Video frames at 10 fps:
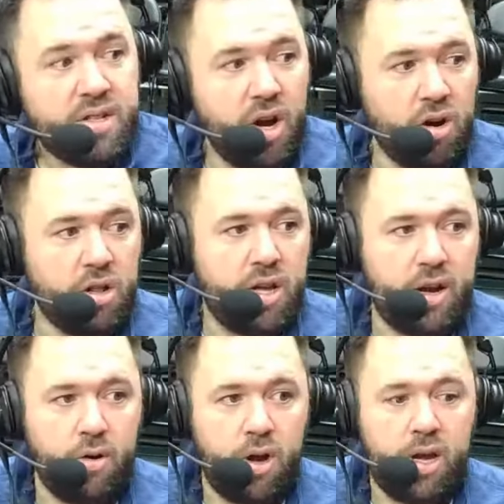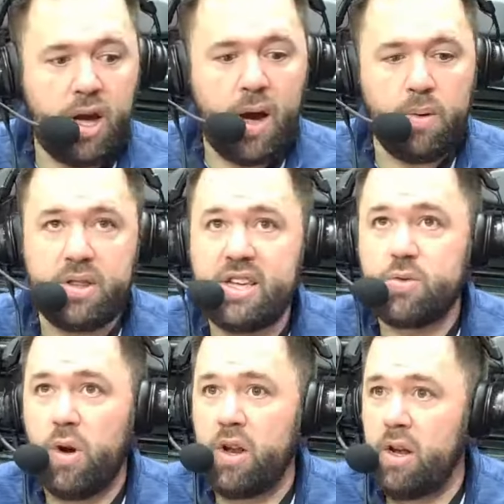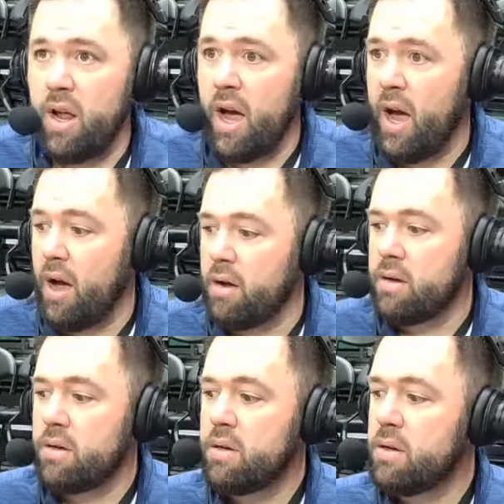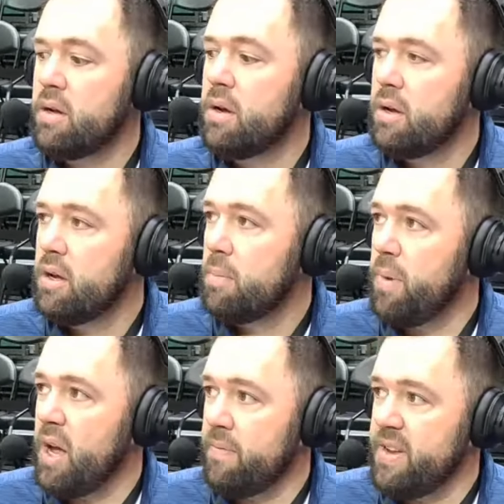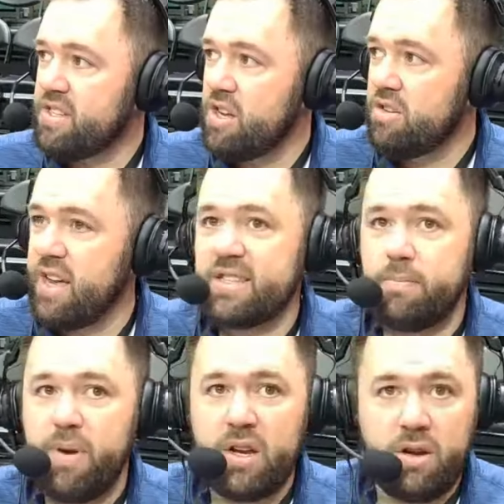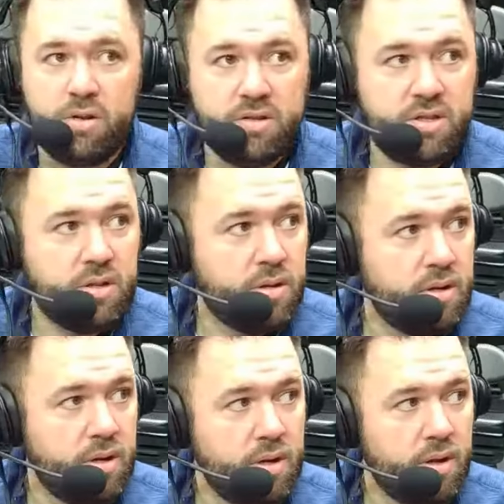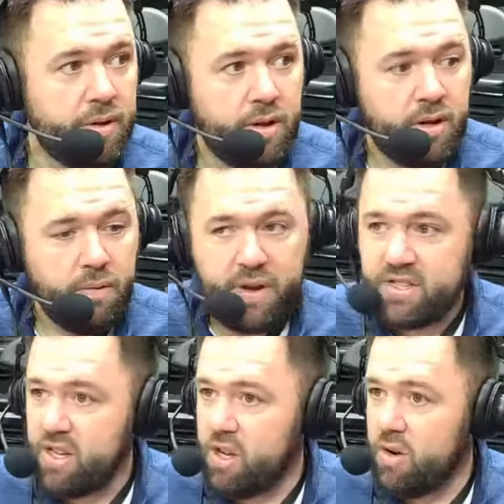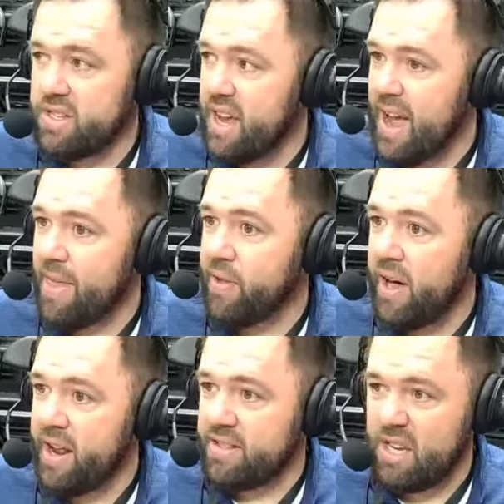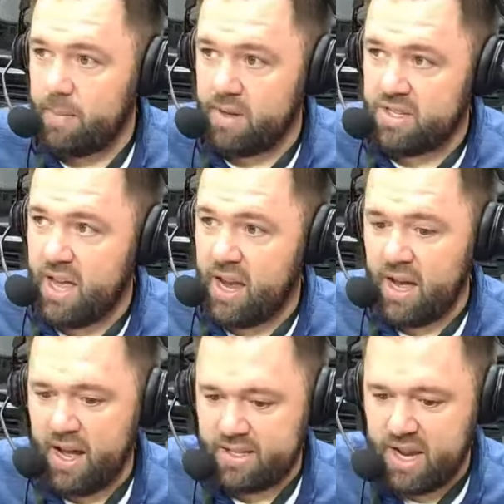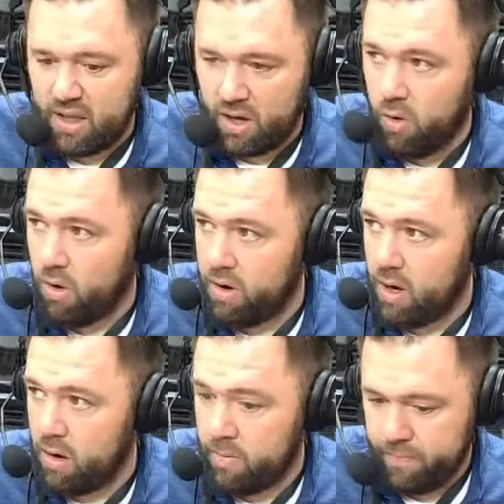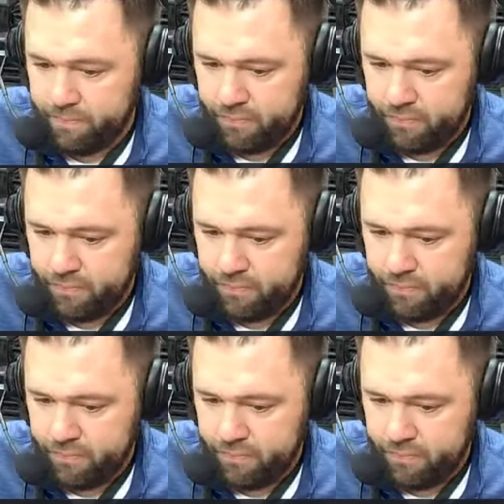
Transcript: Totally agree with this one. And, man, VCU's got some big dudes. VCU is a athletic team as they take the court here.